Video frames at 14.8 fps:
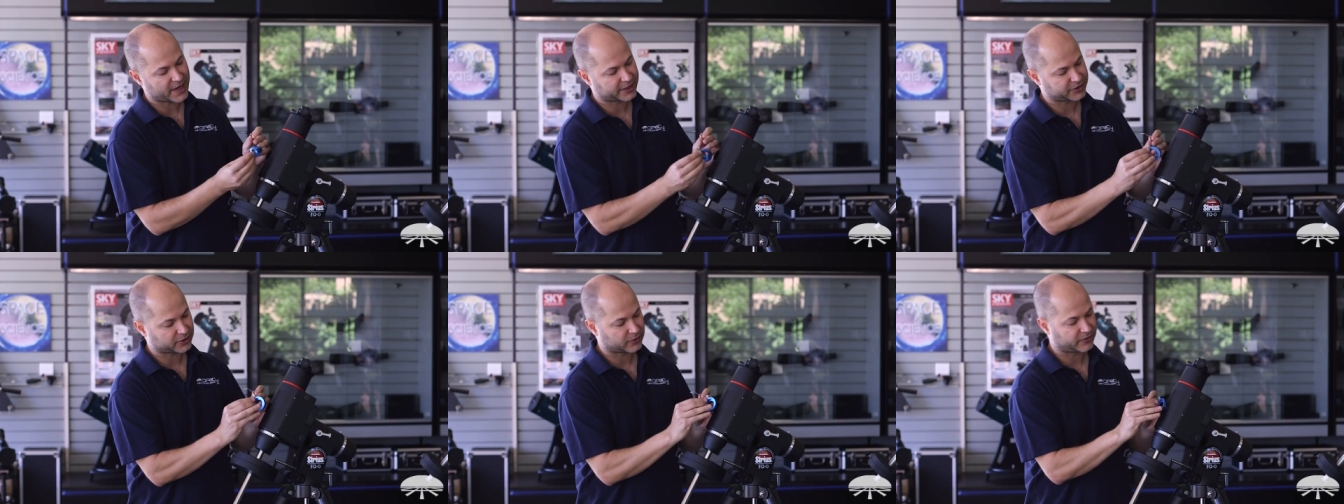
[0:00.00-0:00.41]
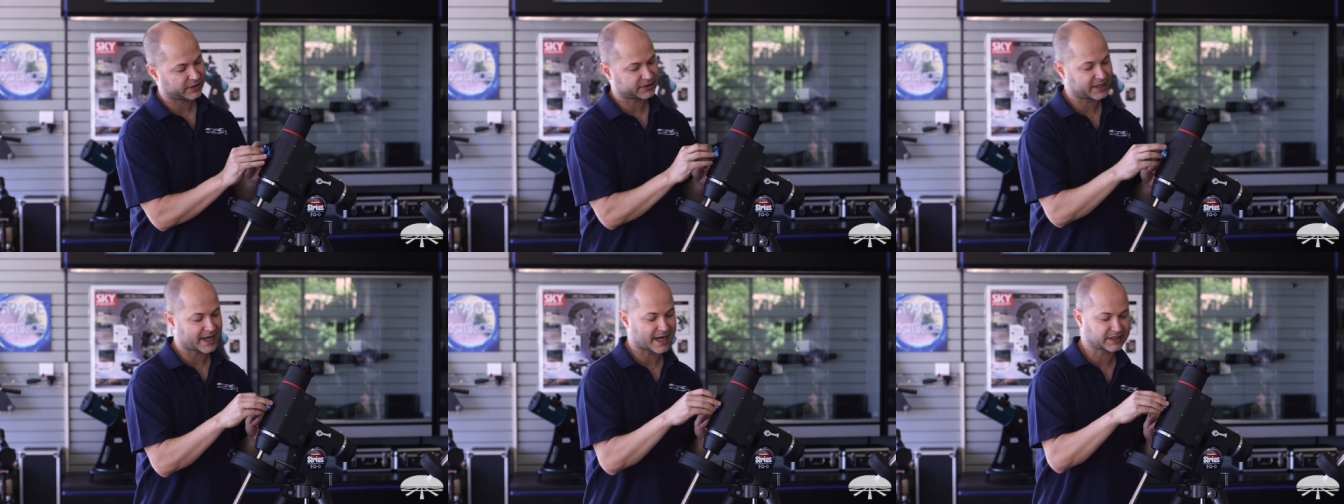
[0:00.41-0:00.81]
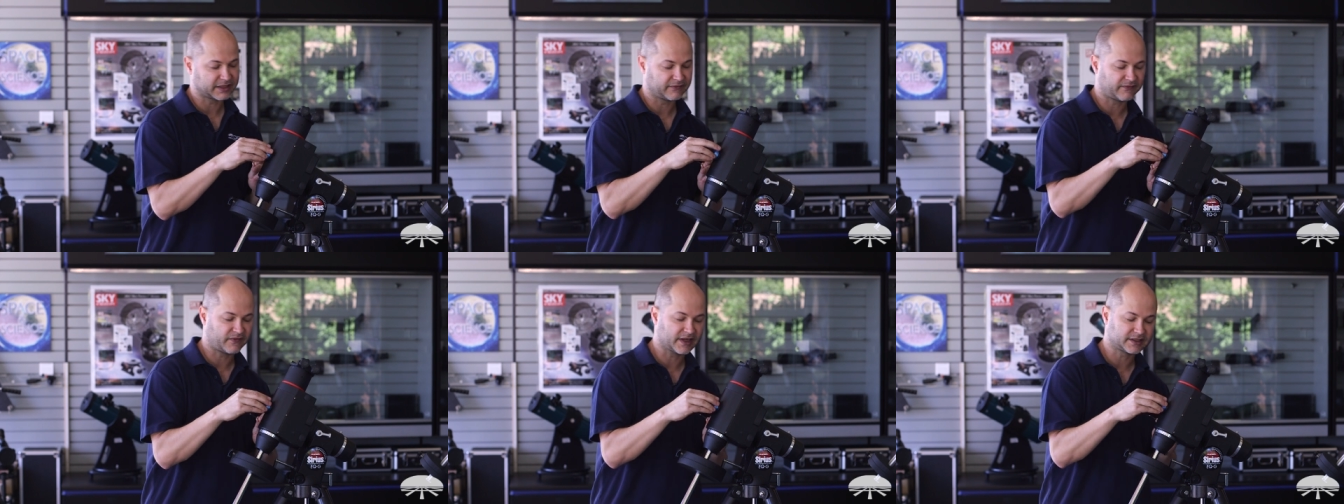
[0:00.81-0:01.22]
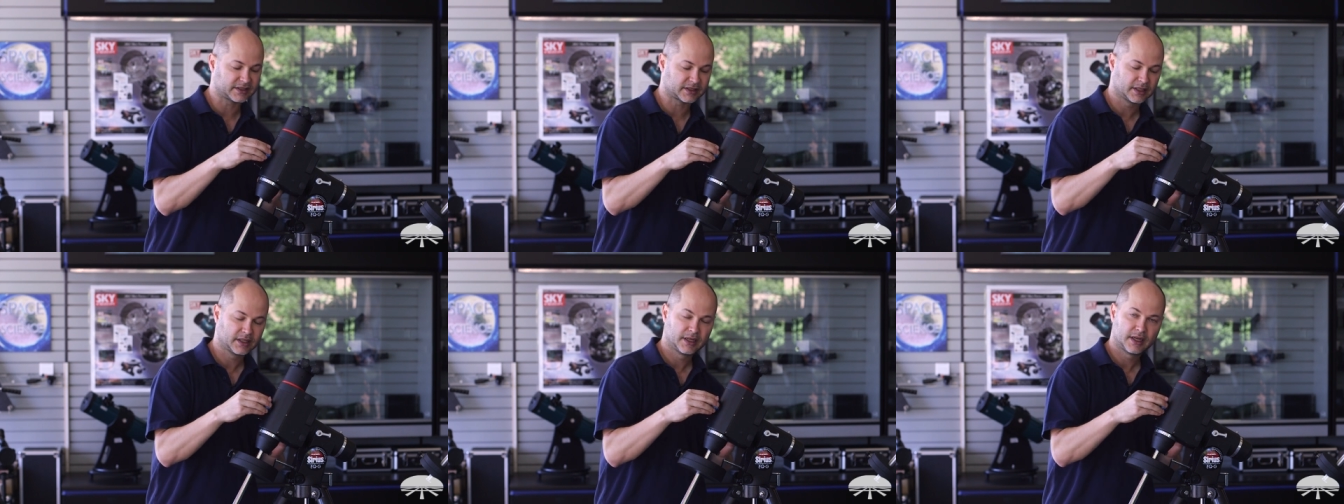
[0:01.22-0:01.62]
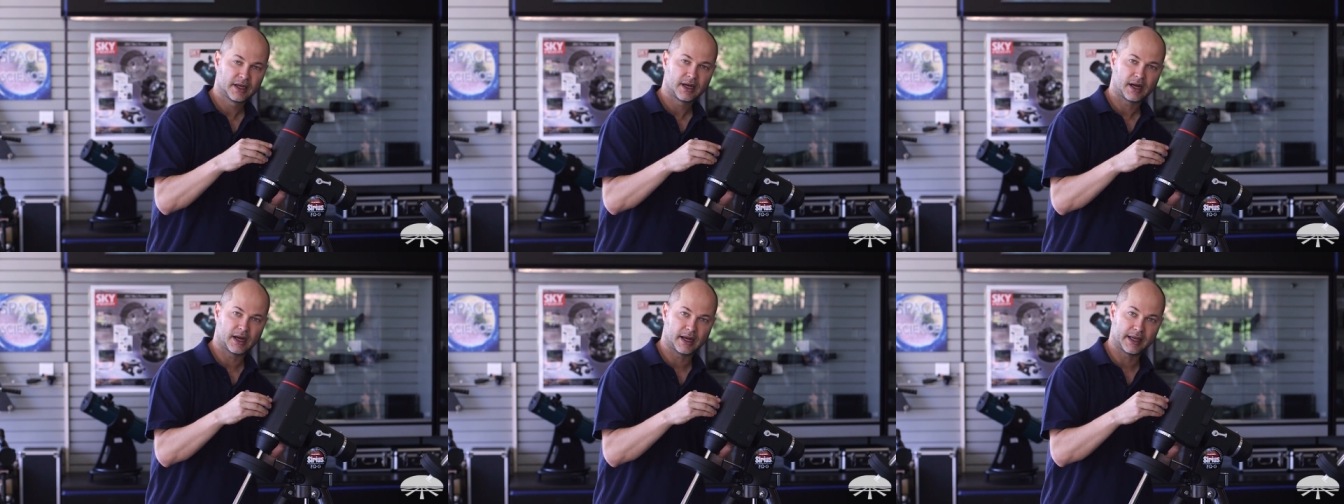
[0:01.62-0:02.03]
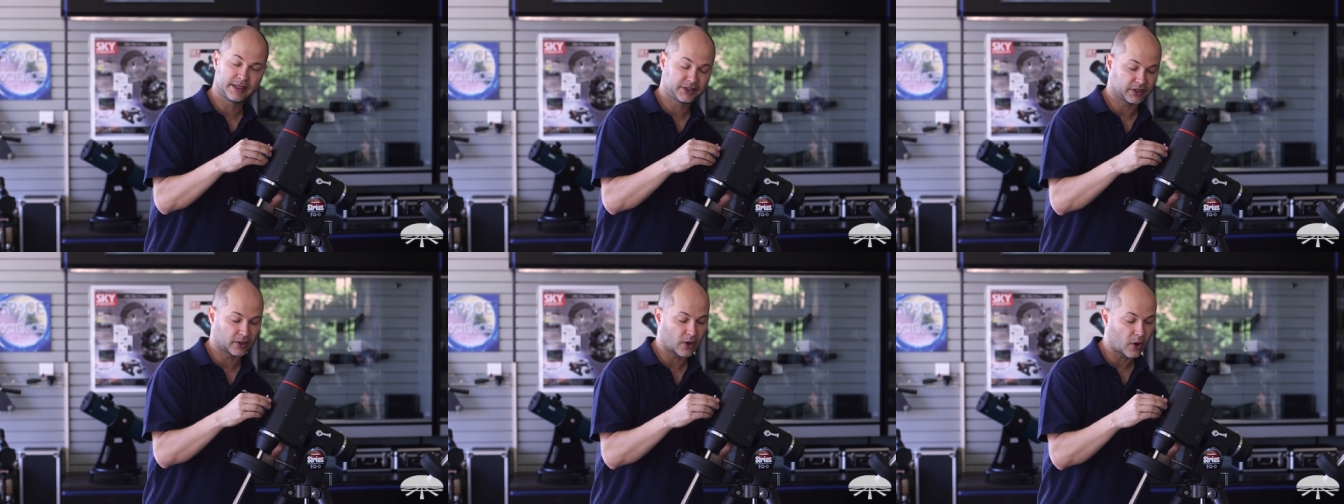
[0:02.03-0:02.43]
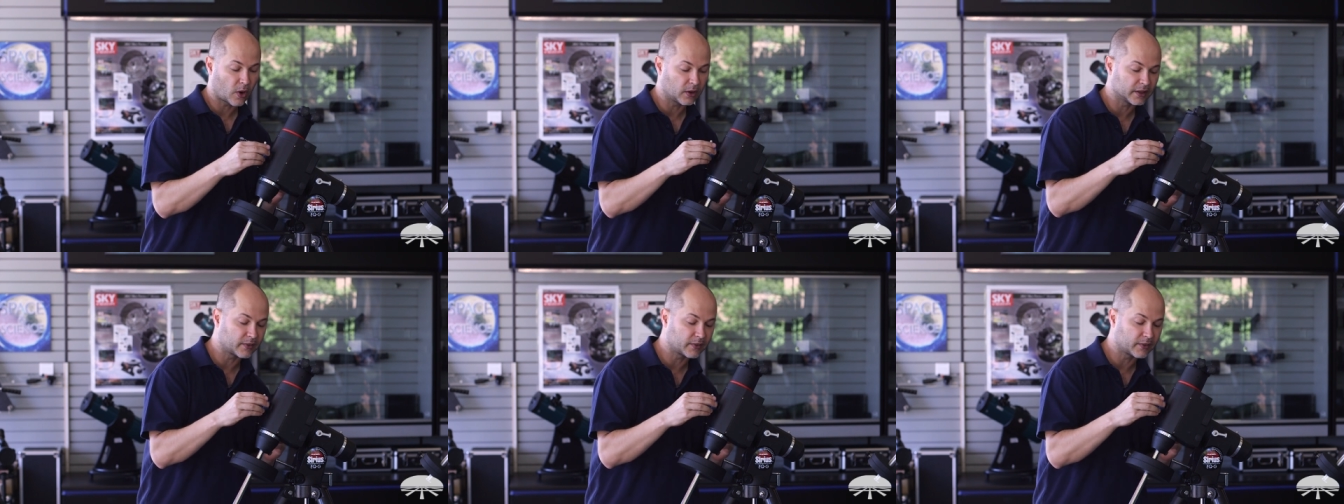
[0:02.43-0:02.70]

make sure this thing actually fits uh, into your hole.